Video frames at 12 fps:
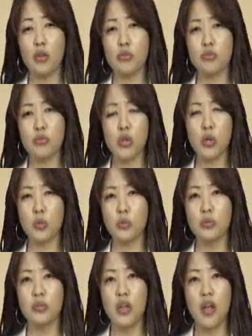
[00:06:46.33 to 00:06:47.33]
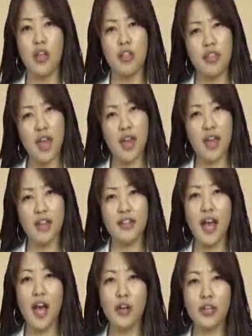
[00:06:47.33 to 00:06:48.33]
So, then
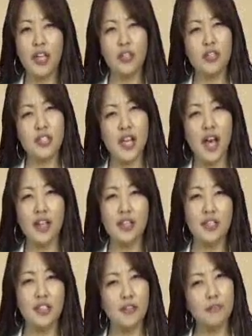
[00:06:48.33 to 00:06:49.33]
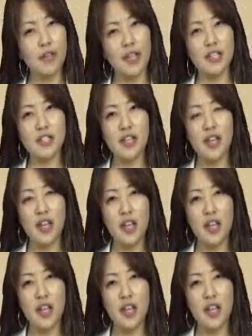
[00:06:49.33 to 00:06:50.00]
how can you tell the difference